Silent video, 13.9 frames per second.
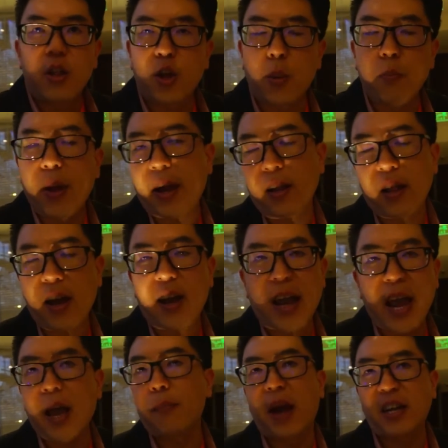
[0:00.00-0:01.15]
their melee
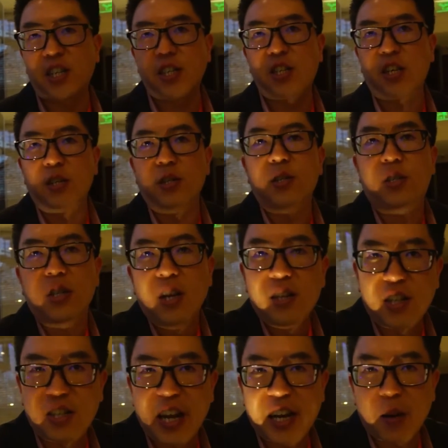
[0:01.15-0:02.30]
and magic skills
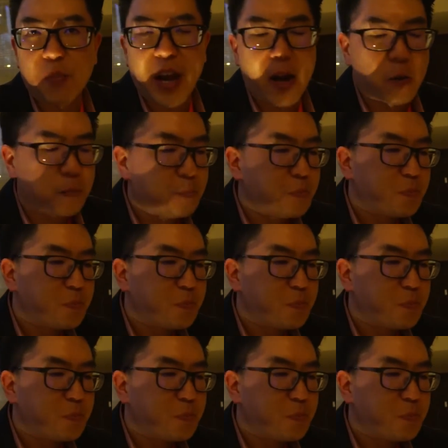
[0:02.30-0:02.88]
to take them down.